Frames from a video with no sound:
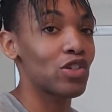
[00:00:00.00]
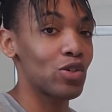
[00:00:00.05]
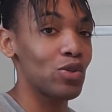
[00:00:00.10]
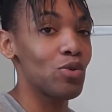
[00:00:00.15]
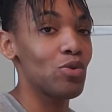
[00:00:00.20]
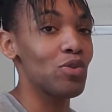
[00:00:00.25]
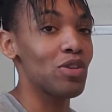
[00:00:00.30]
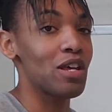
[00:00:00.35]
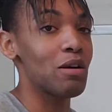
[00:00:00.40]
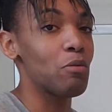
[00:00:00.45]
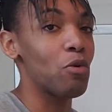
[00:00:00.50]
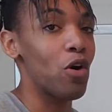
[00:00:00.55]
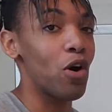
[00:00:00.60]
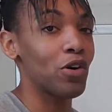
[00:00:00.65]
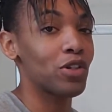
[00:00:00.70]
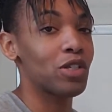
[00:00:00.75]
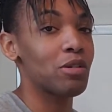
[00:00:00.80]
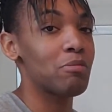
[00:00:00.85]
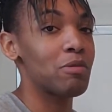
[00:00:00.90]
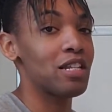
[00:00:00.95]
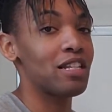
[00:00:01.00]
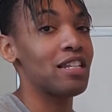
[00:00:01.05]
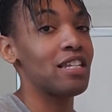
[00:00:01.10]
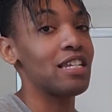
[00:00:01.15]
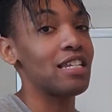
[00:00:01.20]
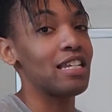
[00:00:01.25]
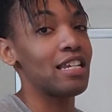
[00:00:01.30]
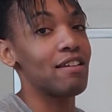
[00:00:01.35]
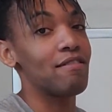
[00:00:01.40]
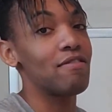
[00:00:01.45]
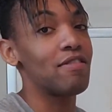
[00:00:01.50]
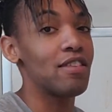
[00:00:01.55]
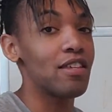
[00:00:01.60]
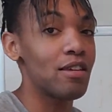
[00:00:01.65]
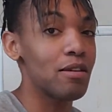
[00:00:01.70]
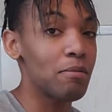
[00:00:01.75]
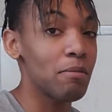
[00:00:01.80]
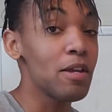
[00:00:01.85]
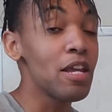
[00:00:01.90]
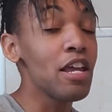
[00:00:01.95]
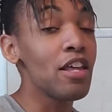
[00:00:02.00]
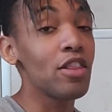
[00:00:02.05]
to them will ultimately give them